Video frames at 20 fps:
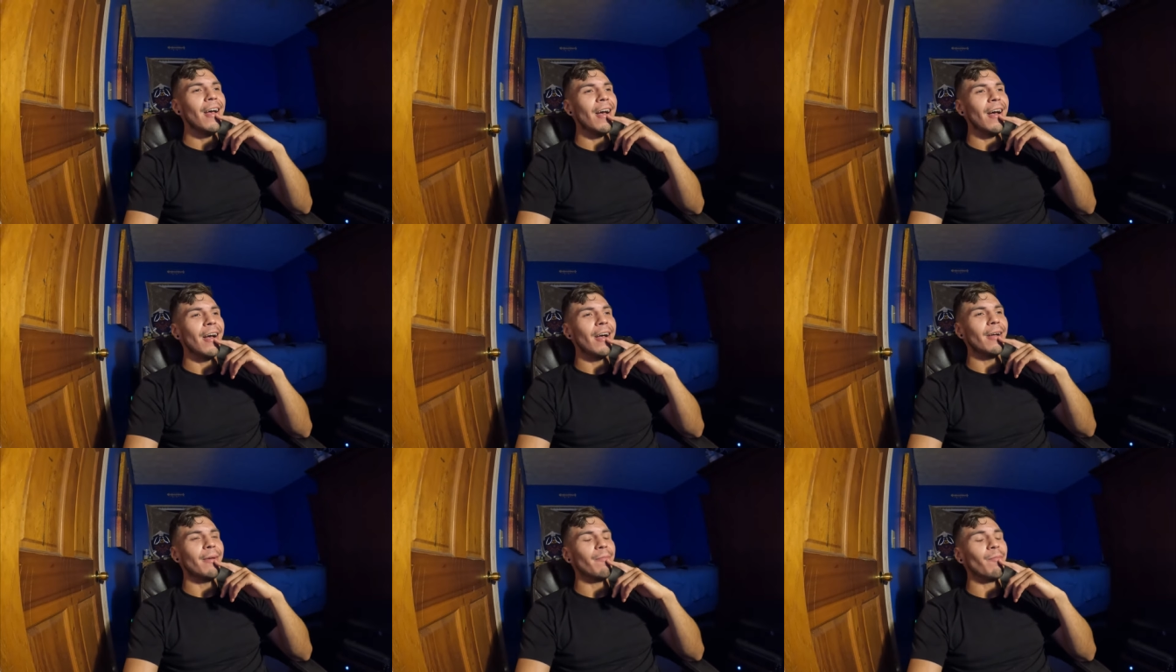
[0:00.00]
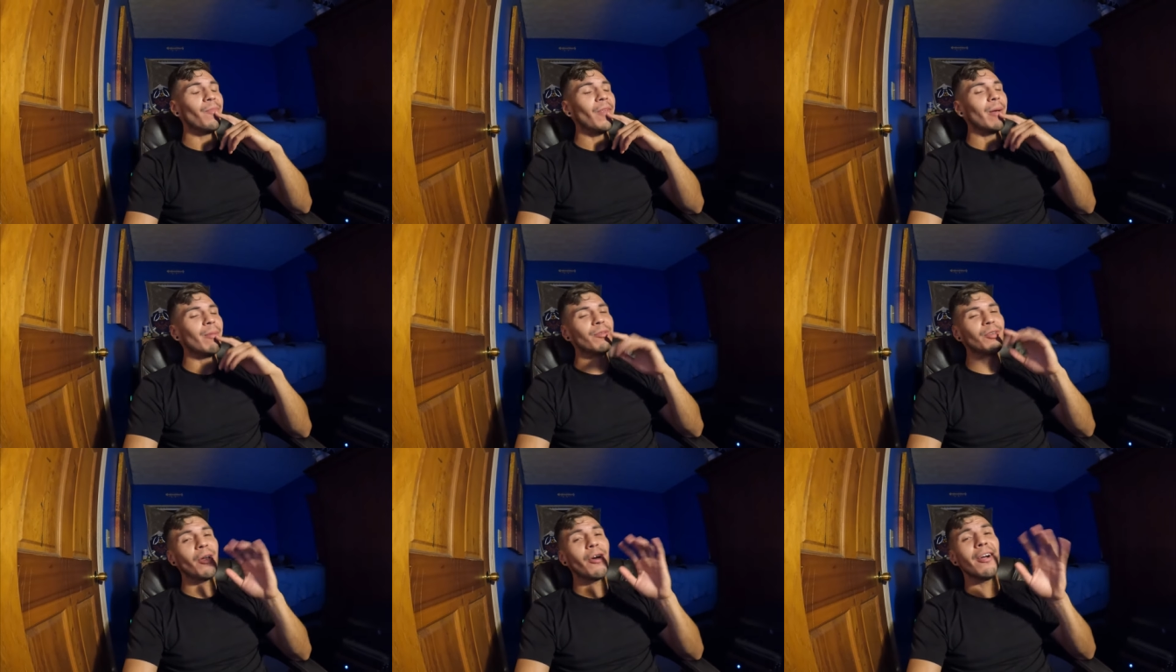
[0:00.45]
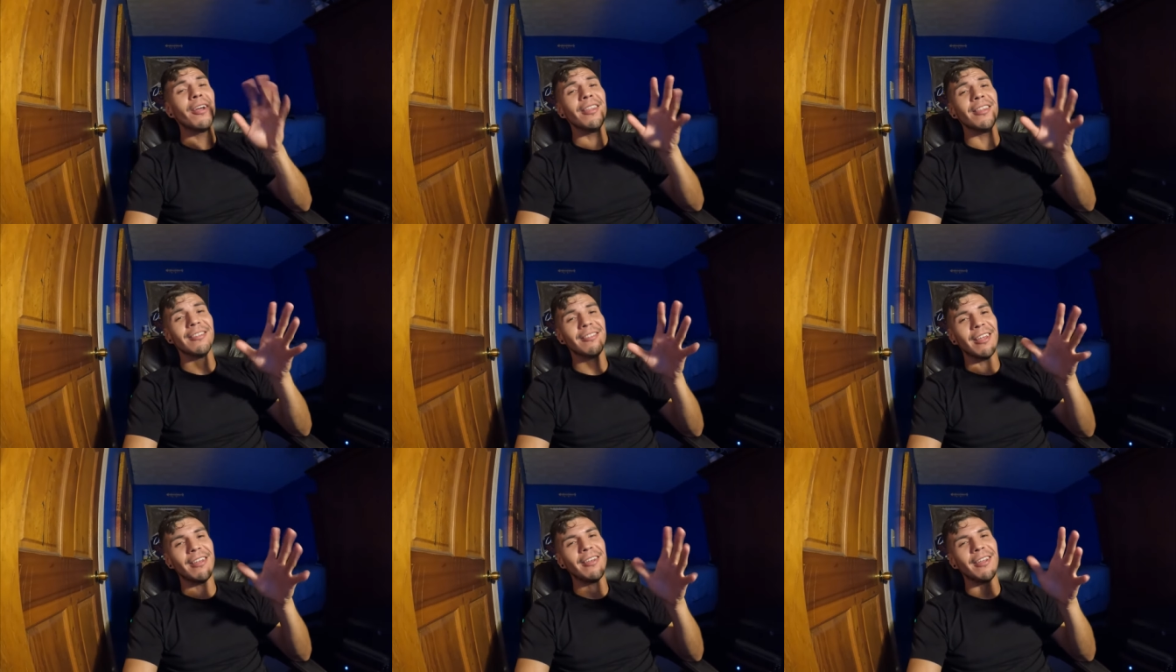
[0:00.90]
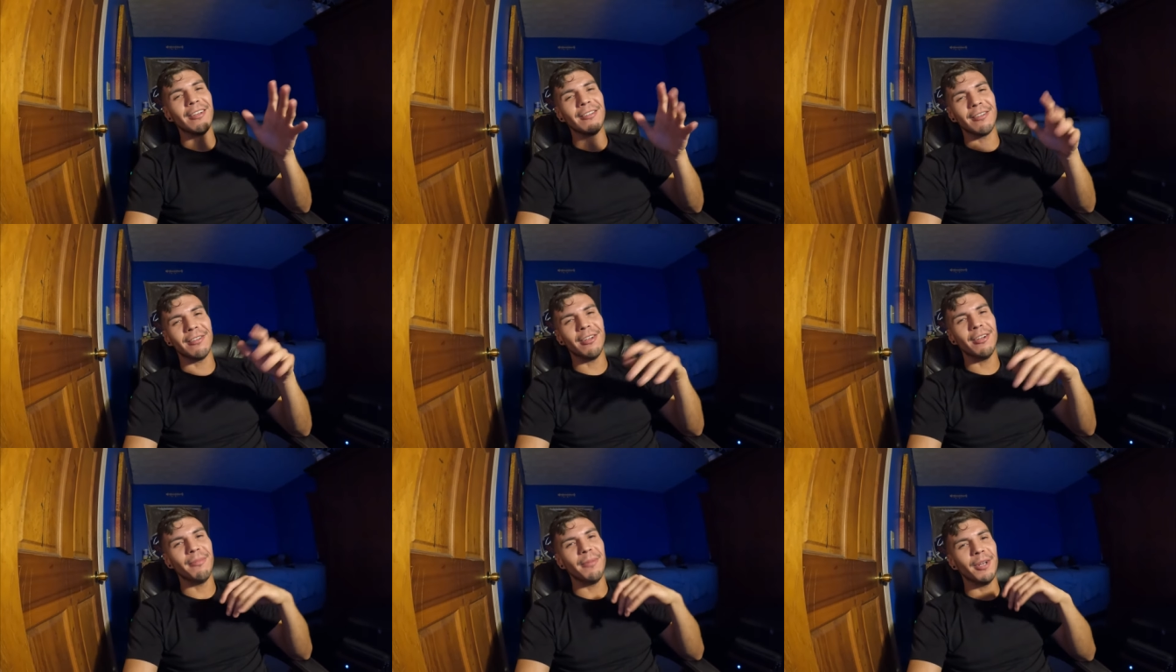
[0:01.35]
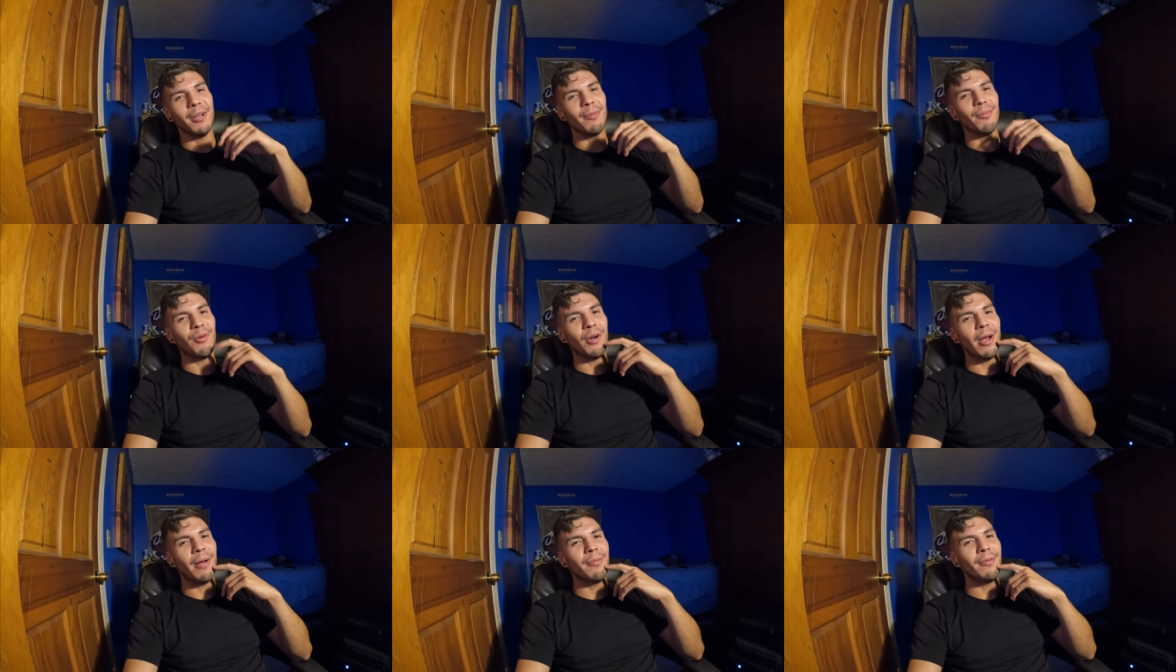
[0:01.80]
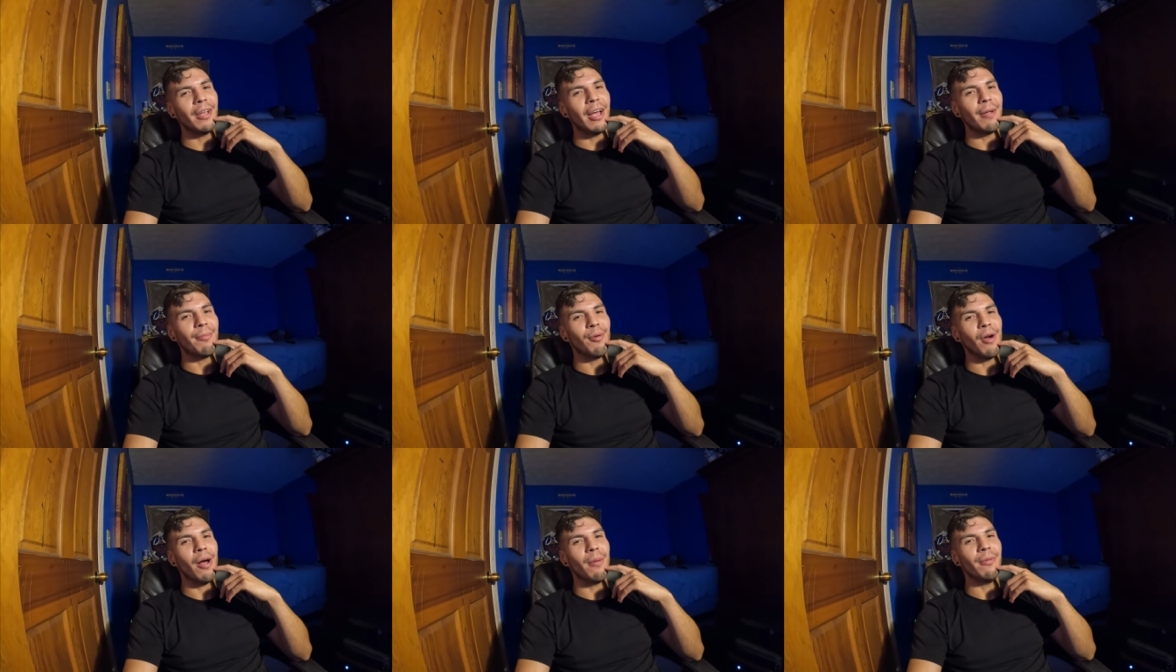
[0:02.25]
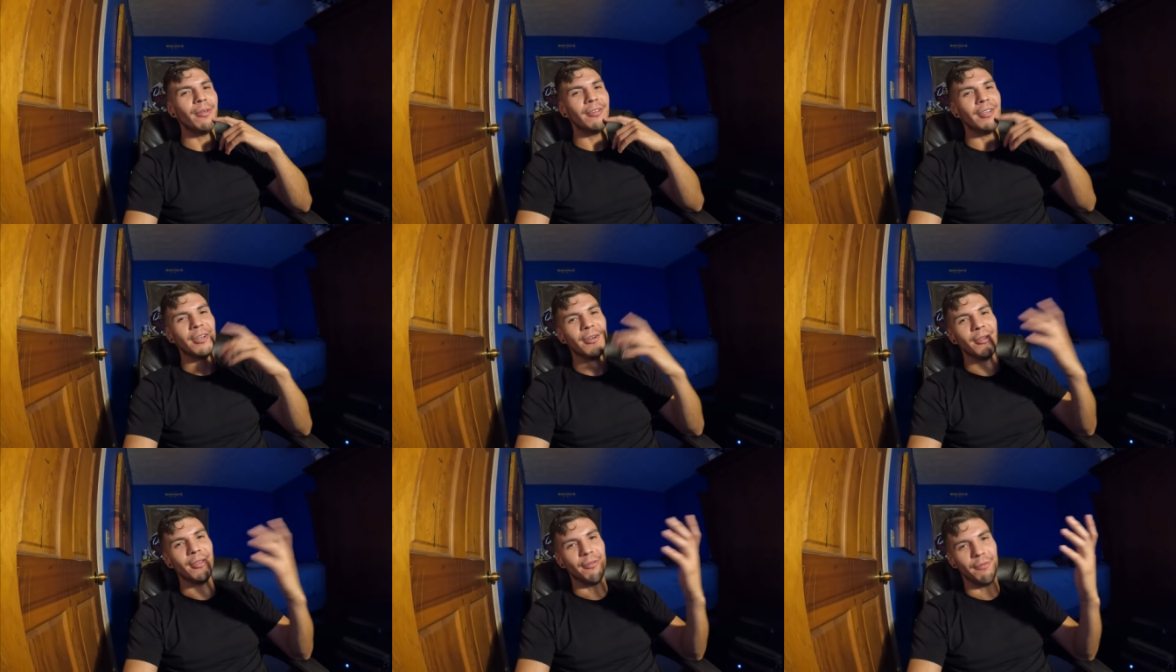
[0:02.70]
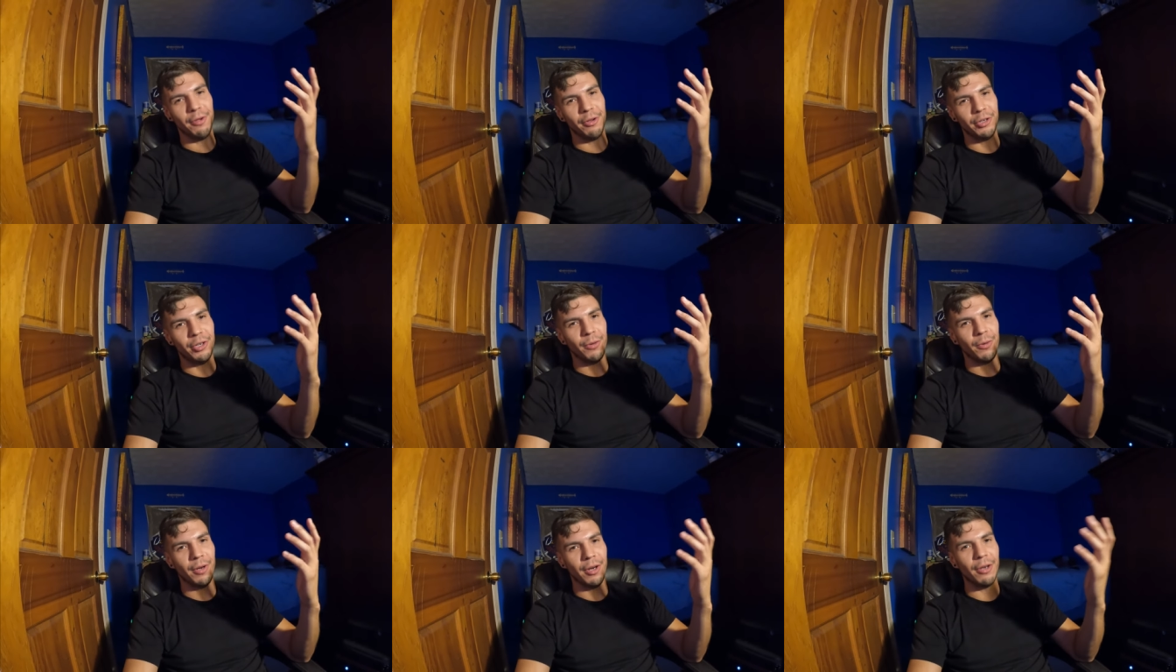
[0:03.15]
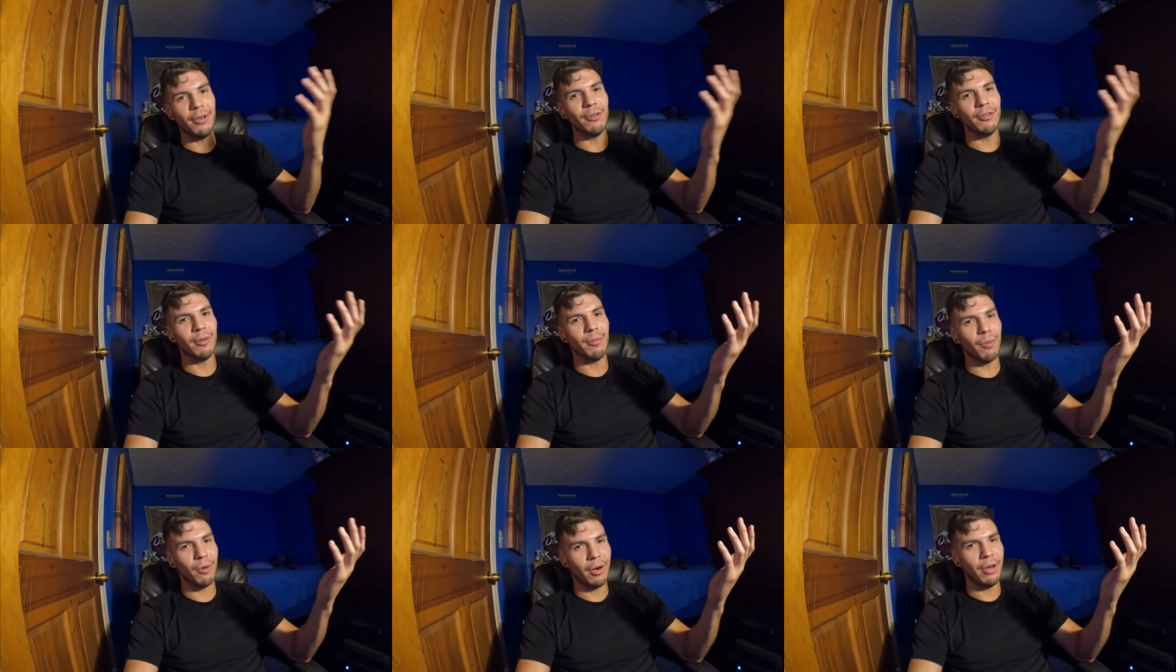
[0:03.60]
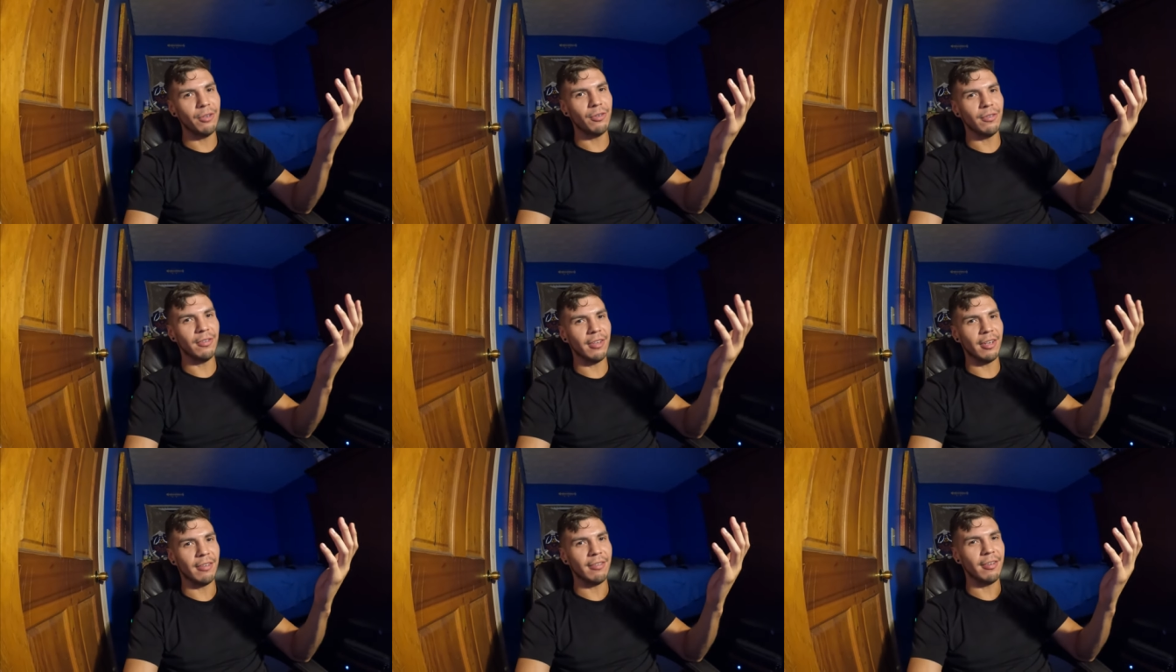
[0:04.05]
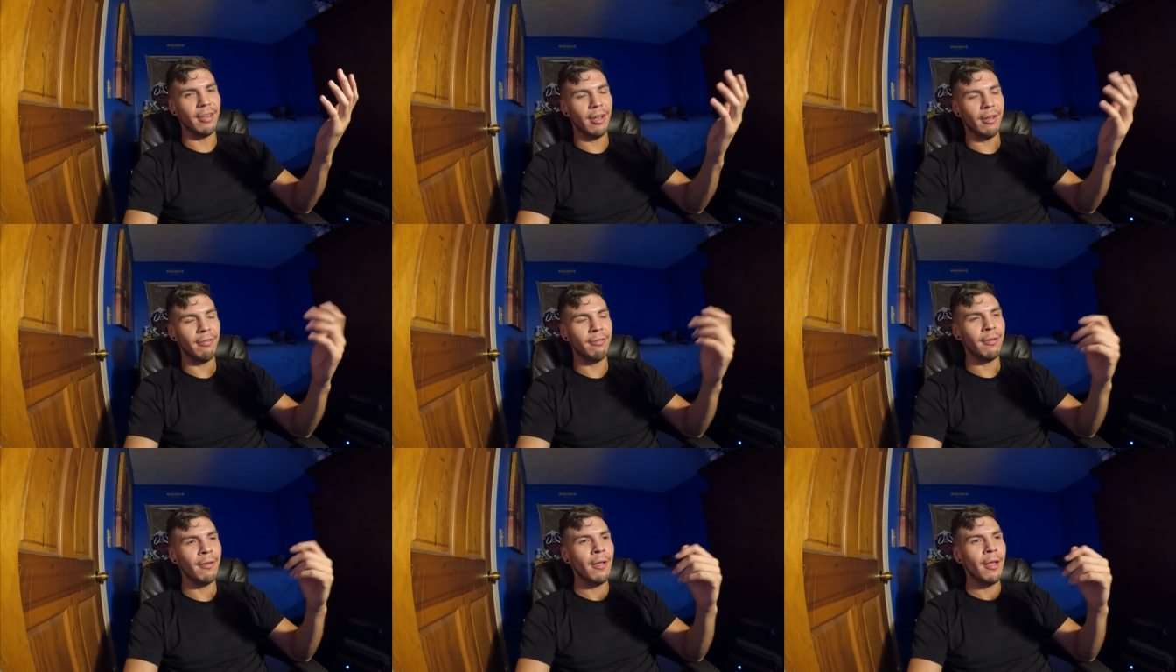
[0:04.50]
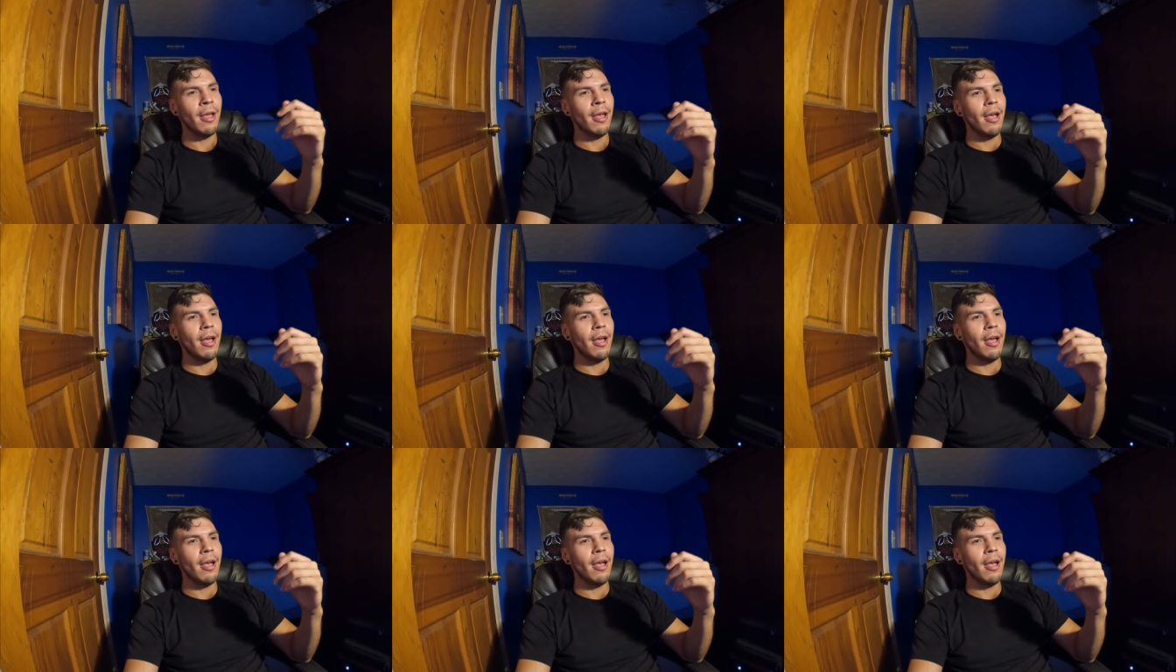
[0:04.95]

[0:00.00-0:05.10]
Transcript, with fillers: Um, I'm sorry this ending's a little bit abrupt. I promise here in the future we're gonna do some more interesting stuff.